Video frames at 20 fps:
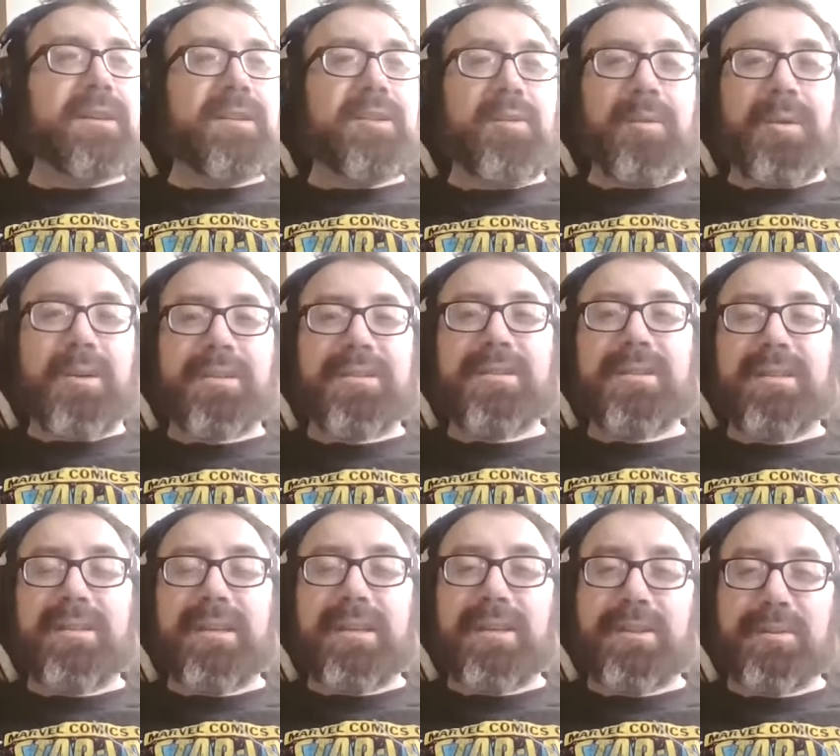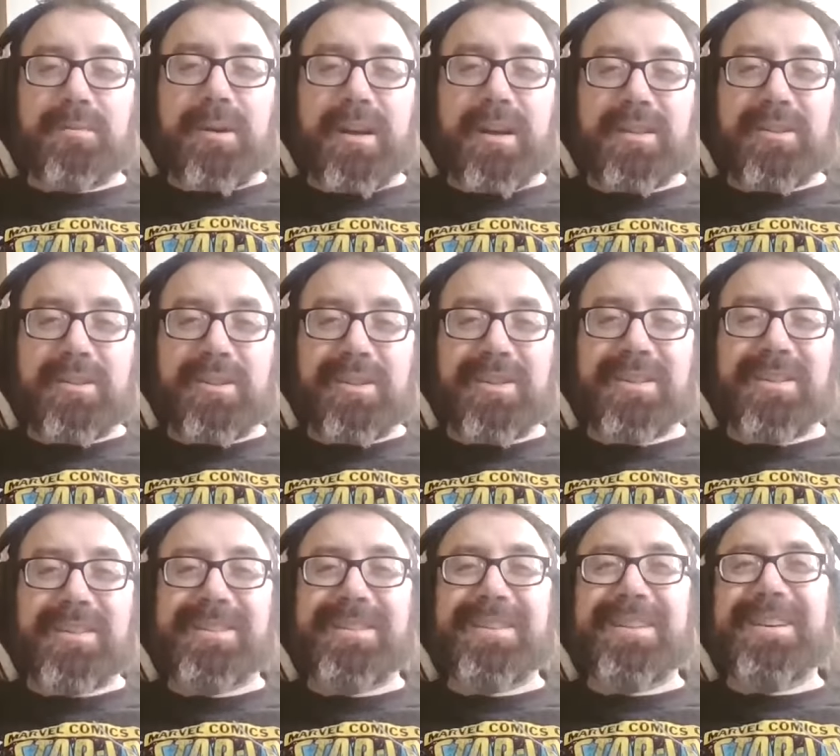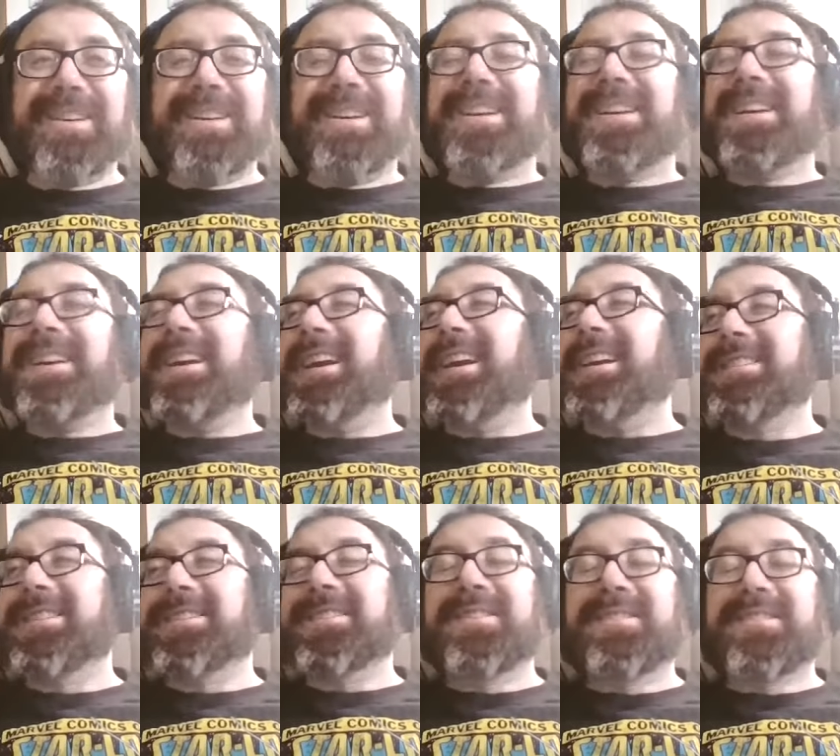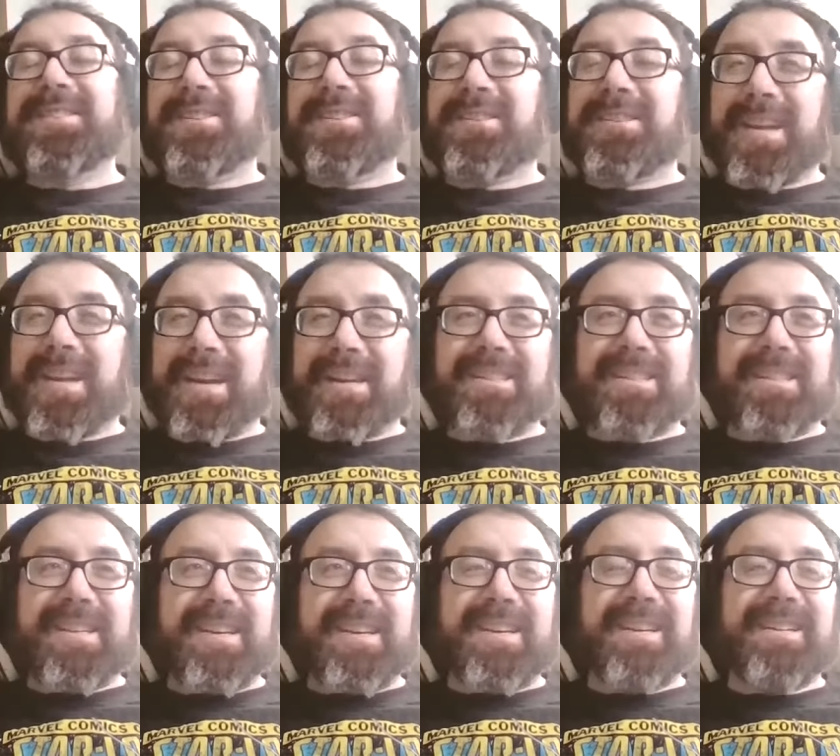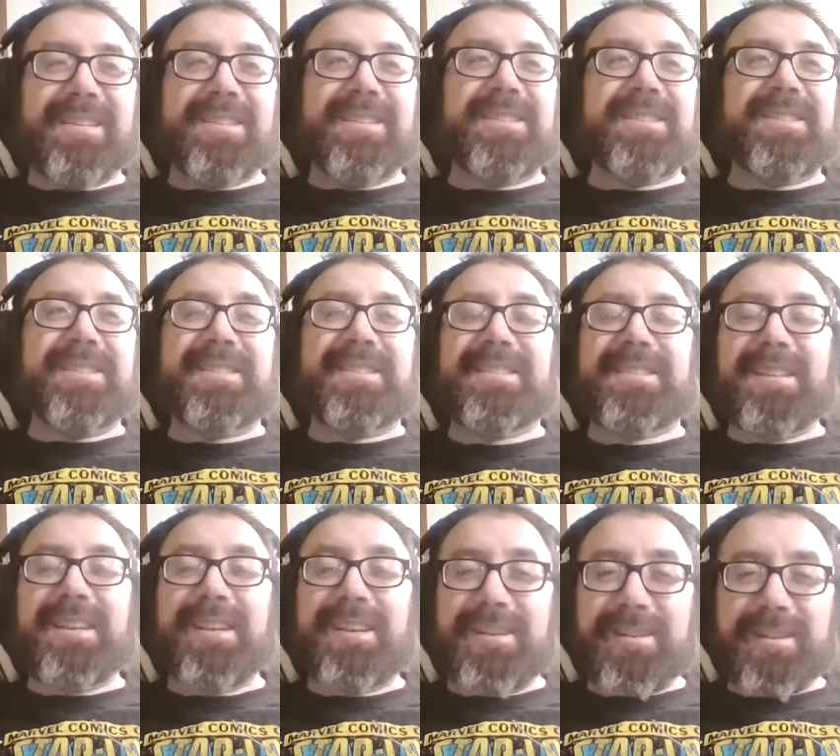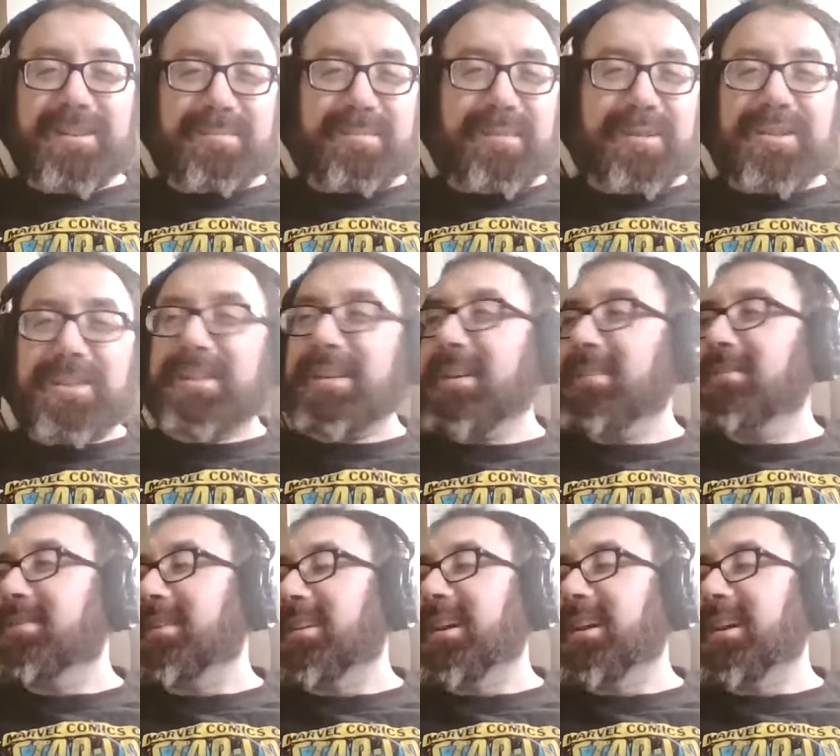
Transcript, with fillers: She works as a dishwasher, and she has a southern accent. She steals, but she gives